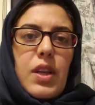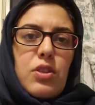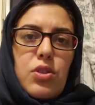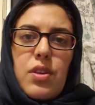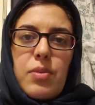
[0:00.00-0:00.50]

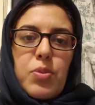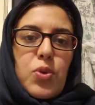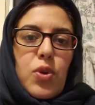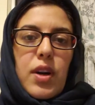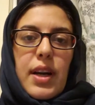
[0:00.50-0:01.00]
to the
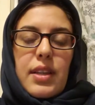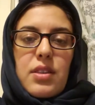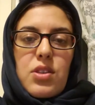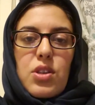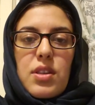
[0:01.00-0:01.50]
poor
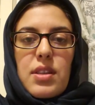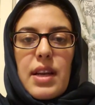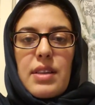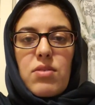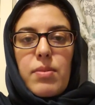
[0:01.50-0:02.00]
and just
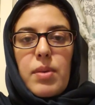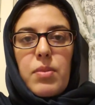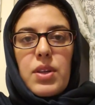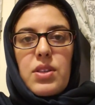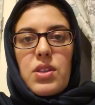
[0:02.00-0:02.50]
as
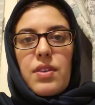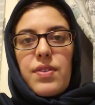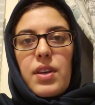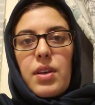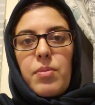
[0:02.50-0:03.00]
remembrance
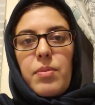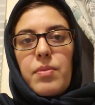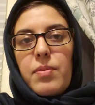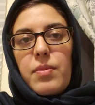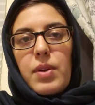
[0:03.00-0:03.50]
of him
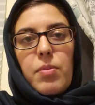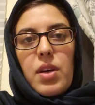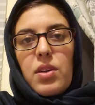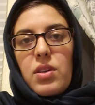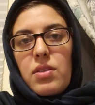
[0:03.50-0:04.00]

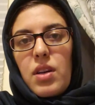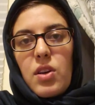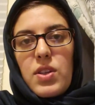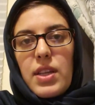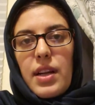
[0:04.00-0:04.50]
among
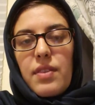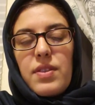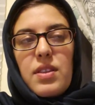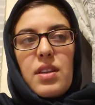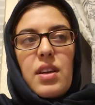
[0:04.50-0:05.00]

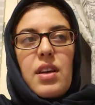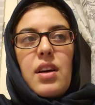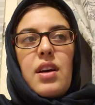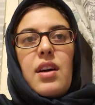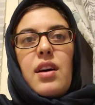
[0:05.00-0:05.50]
ourselves.
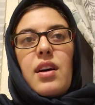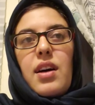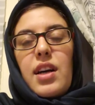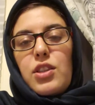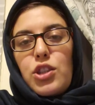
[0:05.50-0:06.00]

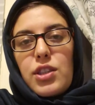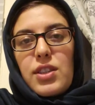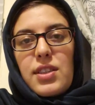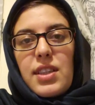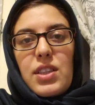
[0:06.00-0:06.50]
I cook
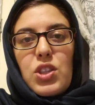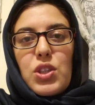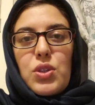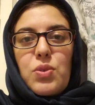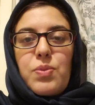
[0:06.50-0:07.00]
today
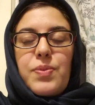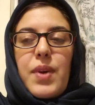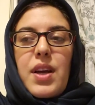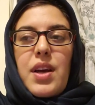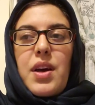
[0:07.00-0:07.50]
too.
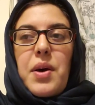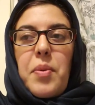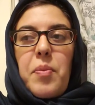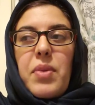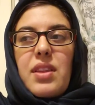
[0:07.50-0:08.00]

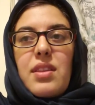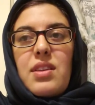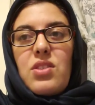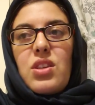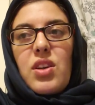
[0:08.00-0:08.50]
But
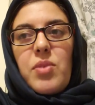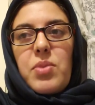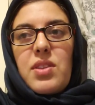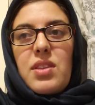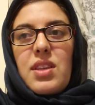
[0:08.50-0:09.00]
this year in
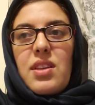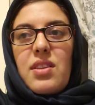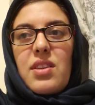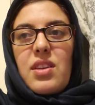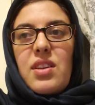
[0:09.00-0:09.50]

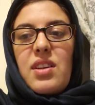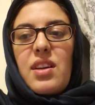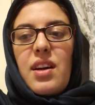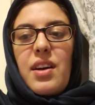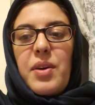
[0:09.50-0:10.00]
particular
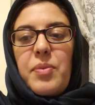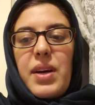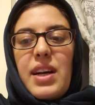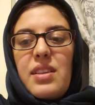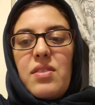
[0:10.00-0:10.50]

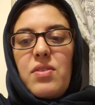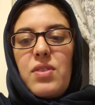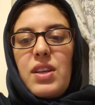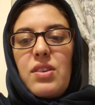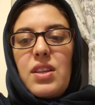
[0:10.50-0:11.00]
had a
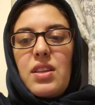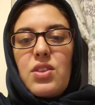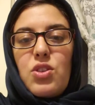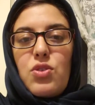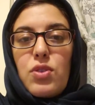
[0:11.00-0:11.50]
very
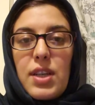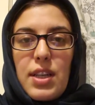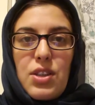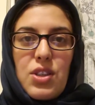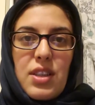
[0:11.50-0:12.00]

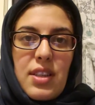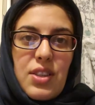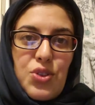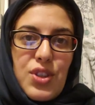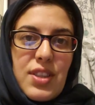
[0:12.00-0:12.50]
strange,
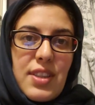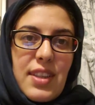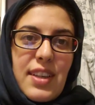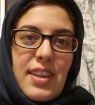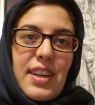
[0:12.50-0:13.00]

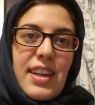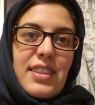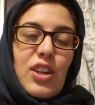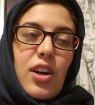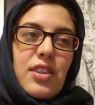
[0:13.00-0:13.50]
interesting,
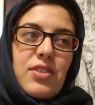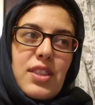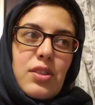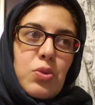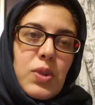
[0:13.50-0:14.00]
and
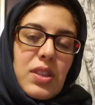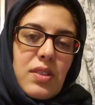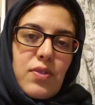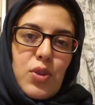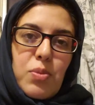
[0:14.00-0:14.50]
honoring
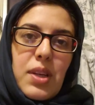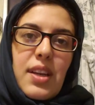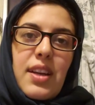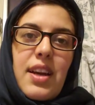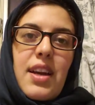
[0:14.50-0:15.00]
twist for me.